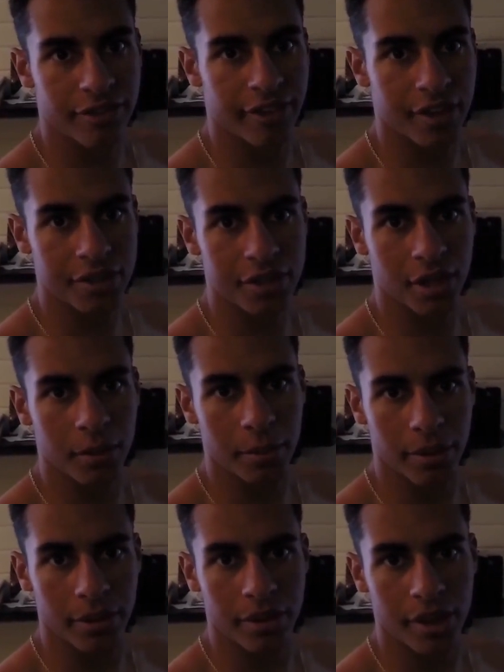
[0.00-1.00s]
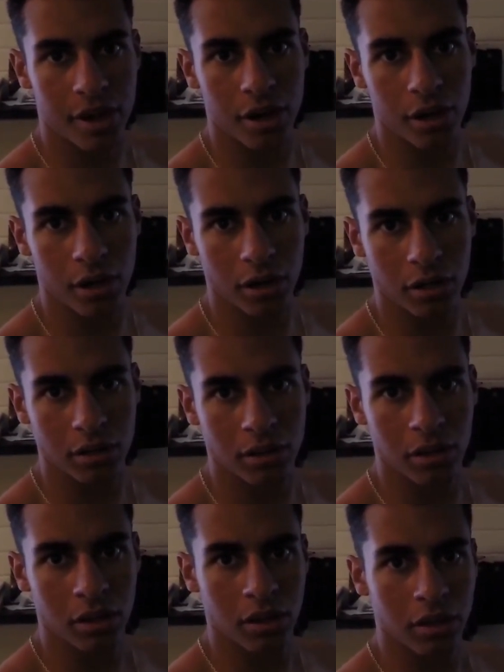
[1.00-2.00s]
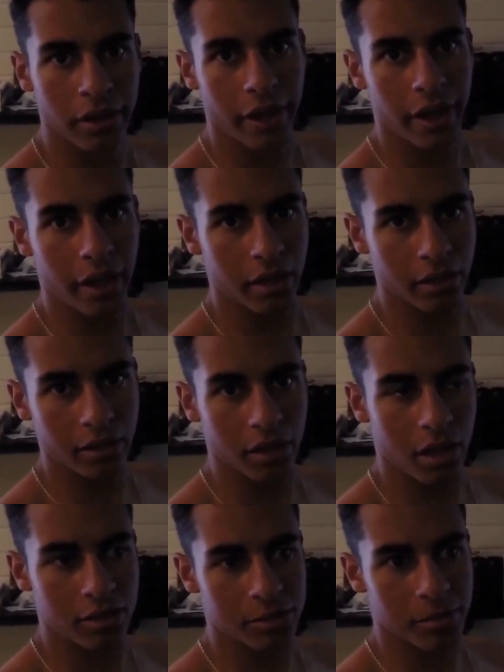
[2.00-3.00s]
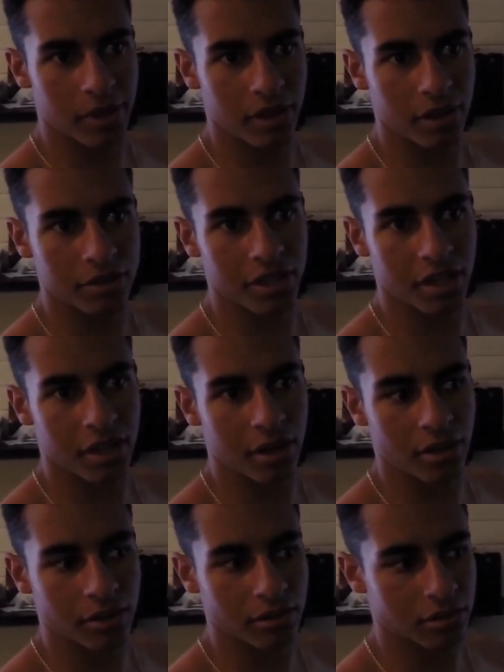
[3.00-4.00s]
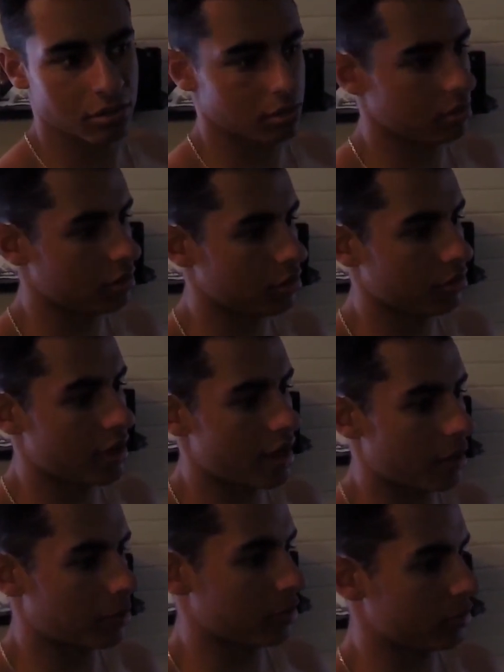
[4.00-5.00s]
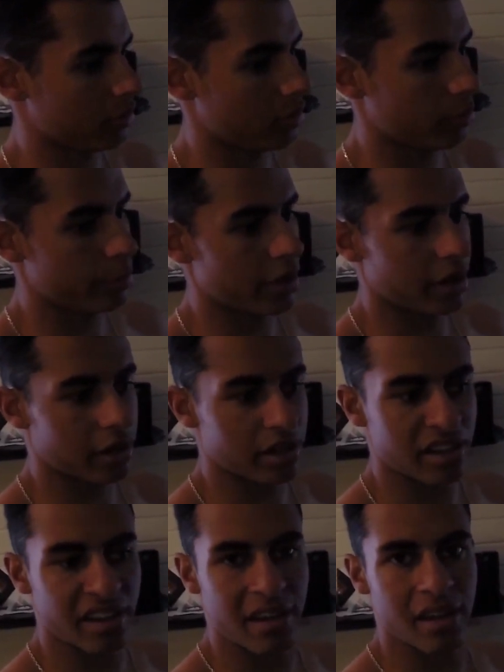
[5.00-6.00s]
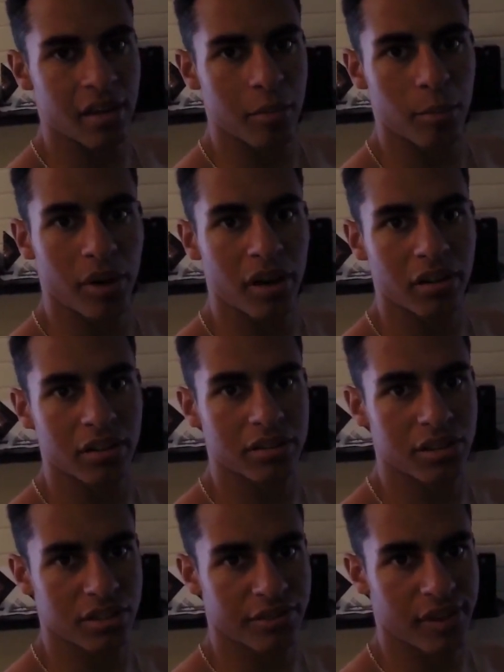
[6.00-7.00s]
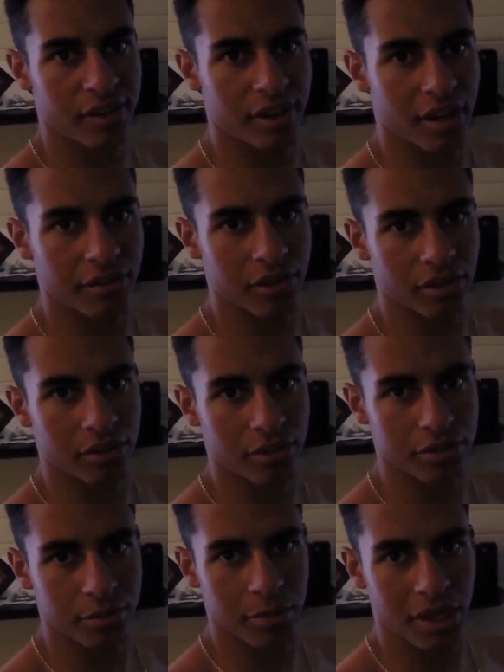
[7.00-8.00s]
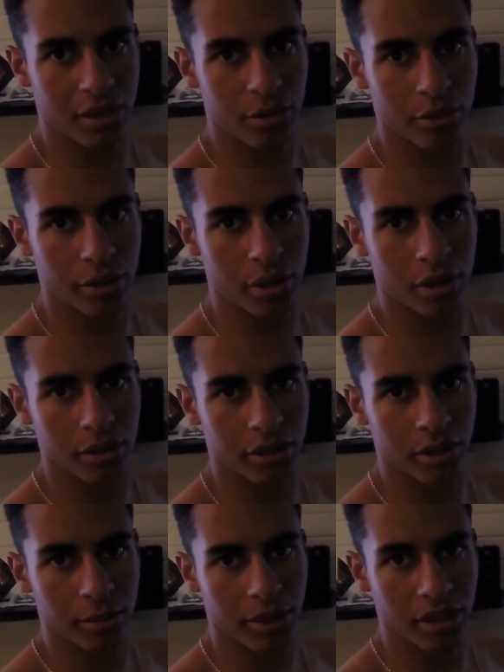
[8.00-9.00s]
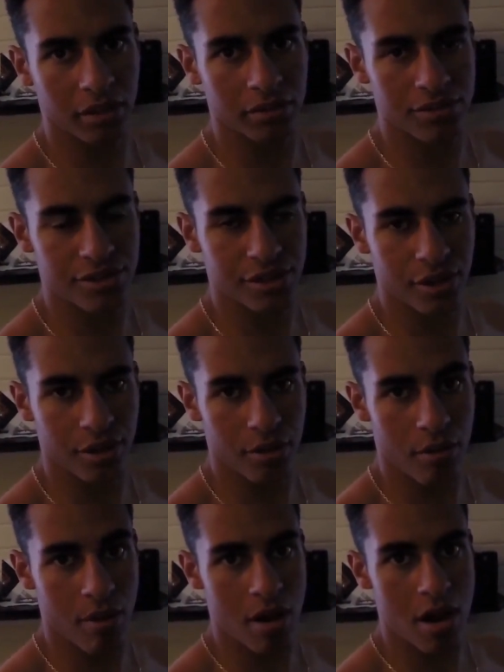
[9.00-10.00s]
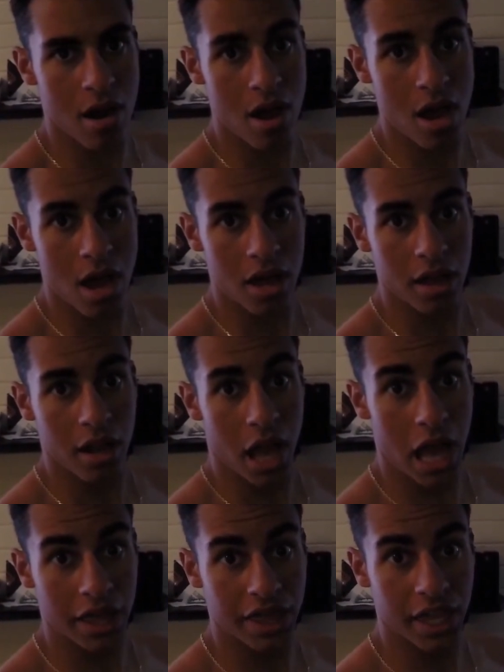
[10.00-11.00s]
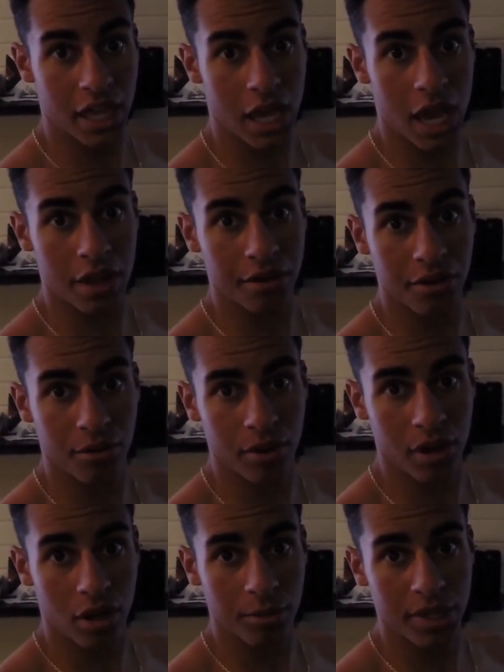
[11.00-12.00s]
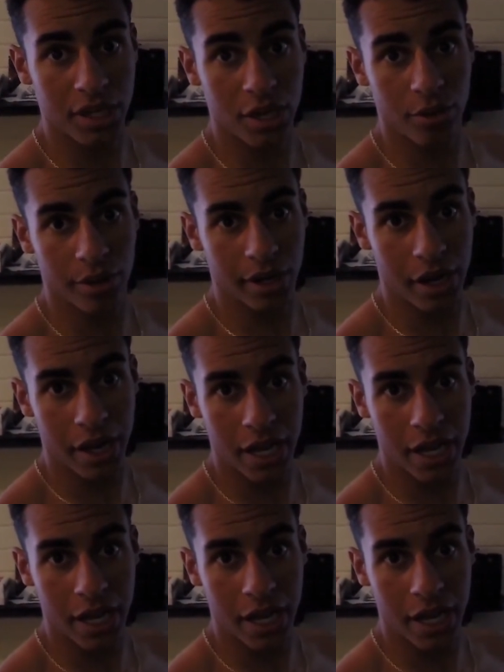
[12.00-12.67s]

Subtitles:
finished up the car, and I was planning on taking a little nap, a little break, but just found out that there's a meet going on near me, so I think I know what I'll be doing.